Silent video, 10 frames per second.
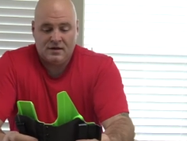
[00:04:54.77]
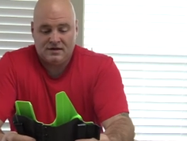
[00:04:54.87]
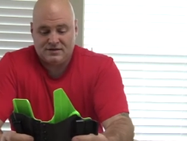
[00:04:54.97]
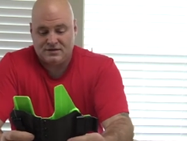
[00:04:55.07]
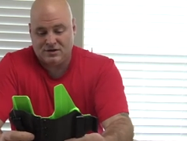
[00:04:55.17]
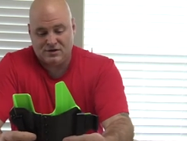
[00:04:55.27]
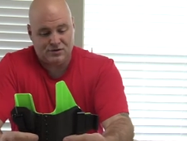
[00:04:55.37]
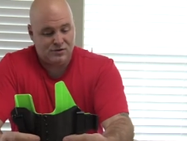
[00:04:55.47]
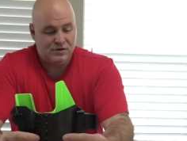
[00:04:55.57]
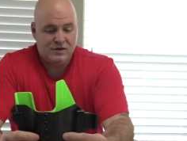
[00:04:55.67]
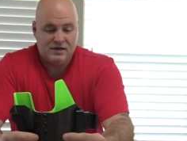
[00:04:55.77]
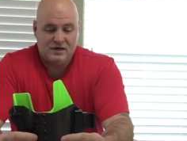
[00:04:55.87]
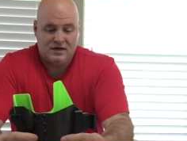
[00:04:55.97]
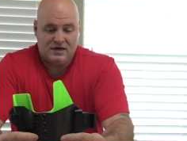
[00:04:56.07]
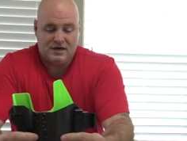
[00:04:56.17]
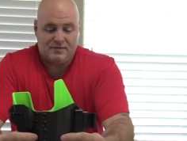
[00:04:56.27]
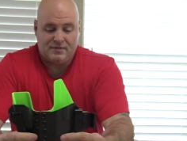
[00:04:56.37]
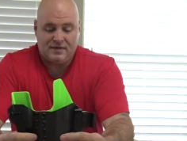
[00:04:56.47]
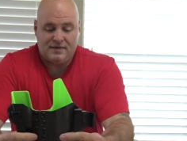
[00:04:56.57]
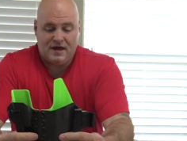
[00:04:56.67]
So
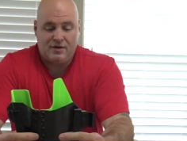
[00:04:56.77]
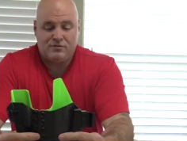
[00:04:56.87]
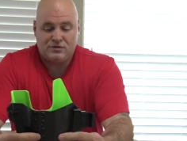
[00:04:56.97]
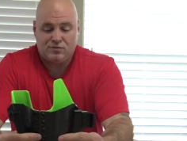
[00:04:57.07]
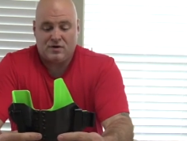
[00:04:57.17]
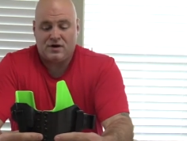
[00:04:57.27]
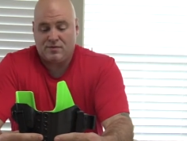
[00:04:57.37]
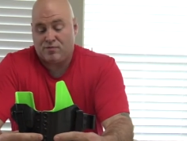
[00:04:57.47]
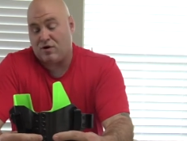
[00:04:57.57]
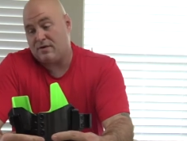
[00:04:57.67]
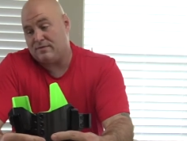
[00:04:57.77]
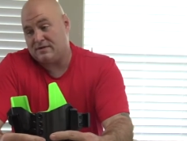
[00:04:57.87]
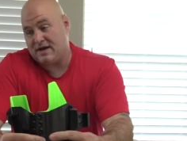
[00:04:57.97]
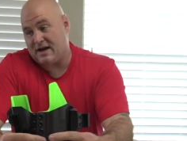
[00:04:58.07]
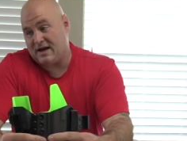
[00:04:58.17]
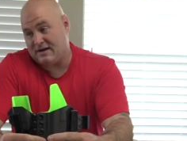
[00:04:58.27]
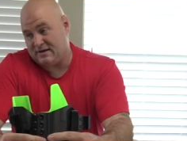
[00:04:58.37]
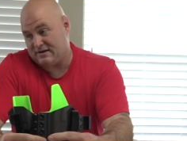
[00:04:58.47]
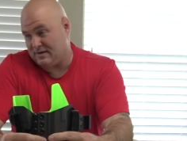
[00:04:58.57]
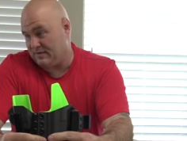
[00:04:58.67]
that was one of the problems I had,
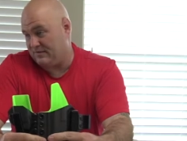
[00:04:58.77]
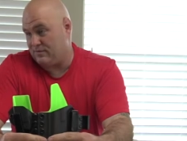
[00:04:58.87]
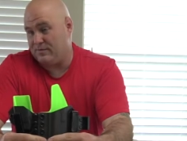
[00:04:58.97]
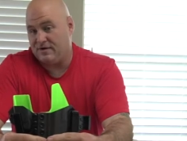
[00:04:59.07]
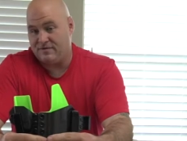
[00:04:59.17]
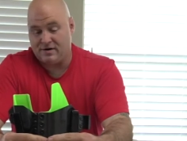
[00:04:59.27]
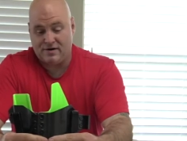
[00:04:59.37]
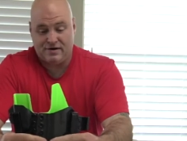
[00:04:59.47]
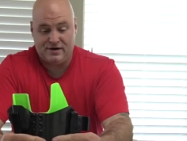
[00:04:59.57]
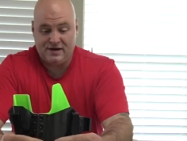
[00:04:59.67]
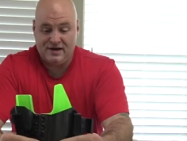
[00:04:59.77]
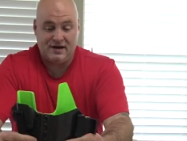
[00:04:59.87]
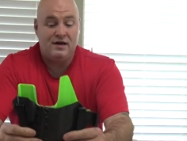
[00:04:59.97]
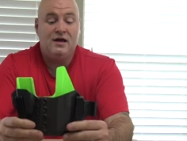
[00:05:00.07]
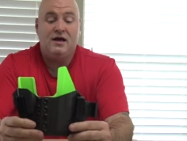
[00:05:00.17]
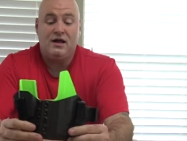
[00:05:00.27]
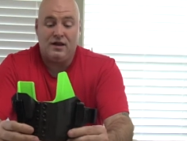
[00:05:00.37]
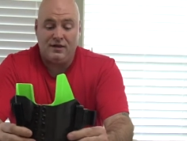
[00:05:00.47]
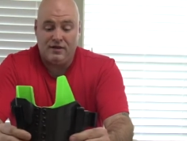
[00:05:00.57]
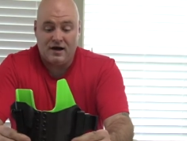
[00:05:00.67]
and something for me to figure out. Again,
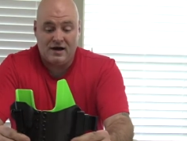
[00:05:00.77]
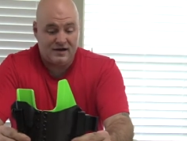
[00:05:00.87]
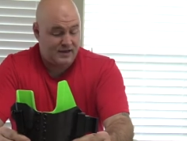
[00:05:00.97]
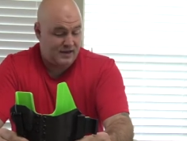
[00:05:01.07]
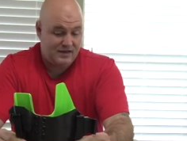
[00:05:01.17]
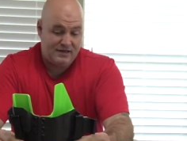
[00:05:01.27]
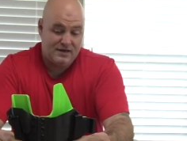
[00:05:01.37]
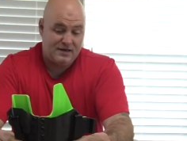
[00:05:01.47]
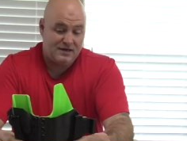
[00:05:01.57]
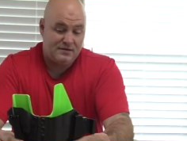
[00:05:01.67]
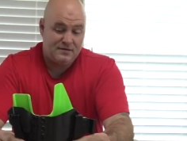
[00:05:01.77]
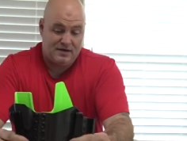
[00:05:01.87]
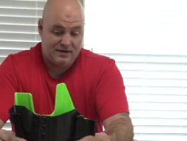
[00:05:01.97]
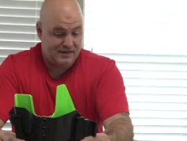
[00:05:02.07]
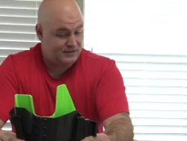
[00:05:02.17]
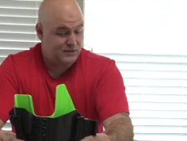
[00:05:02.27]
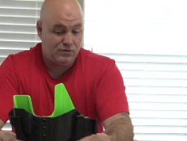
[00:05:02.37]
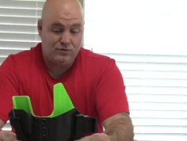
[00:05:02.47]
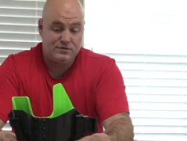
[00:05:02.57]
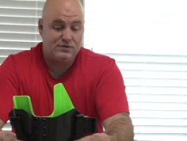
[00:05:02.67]
not anything against the
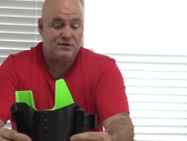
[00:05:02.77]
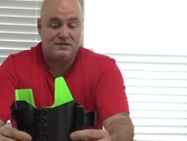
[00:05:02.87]
holster.